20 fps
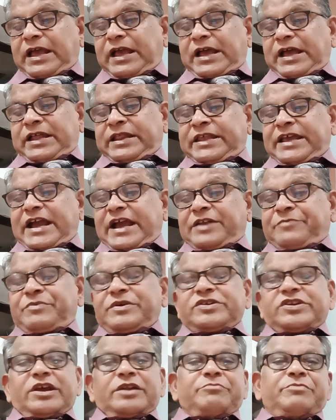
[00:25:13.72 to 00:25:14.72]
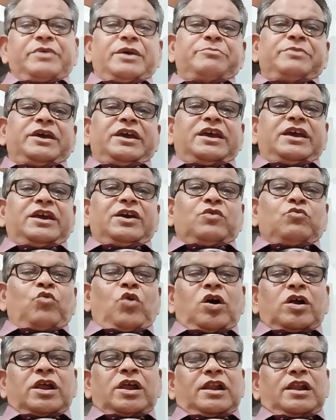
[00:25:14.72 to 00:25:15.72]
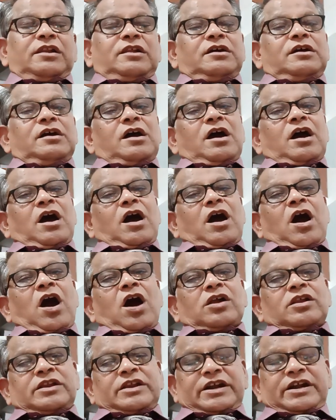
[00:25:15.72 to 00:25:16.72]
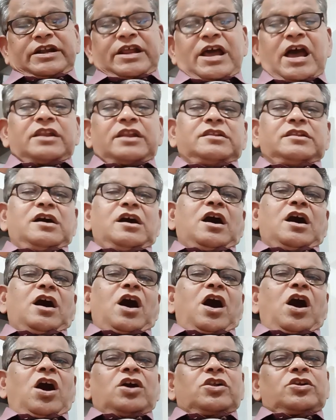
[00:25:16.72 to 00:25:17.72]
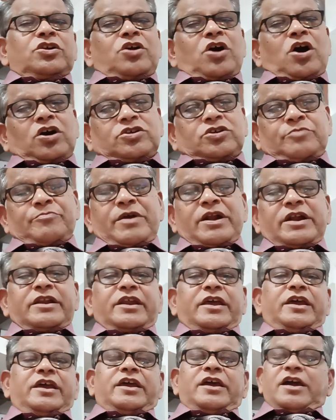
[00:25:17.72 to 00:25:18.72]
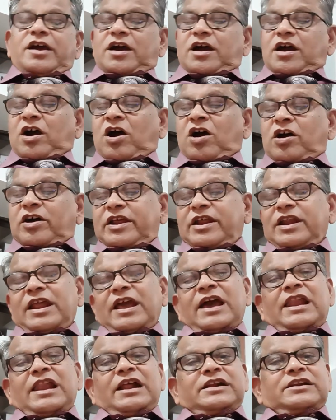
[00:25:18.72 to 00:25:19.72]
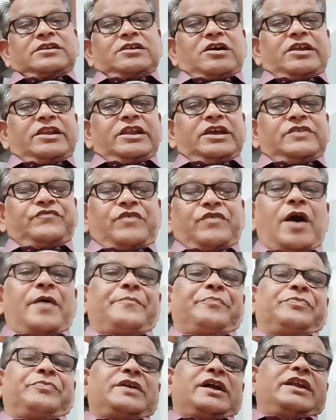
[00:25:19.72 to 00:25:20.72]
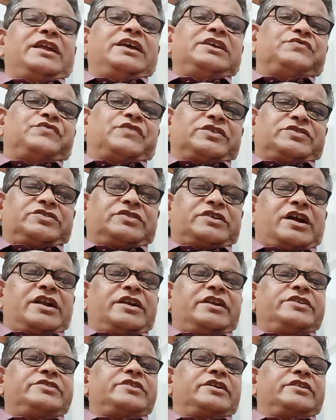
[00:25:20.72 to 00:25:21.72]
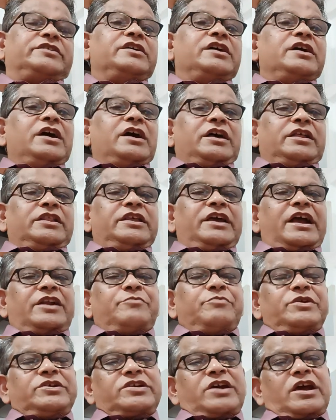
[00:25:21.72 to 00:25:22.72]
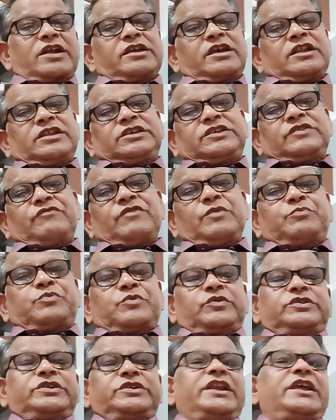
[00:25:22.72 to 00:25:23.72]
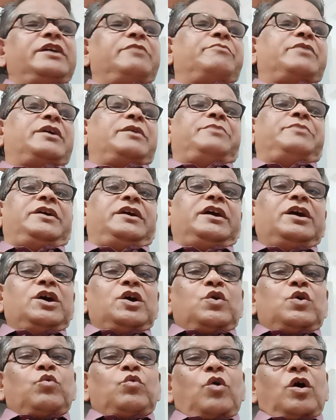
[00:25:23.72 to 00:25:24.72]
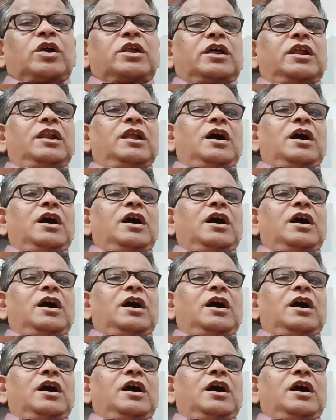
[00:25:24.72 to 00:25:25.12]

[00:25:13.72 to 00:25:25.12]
admission may be oral or written or documentary or in electronic form. That is first condition. The admission in civil proceeding may be oral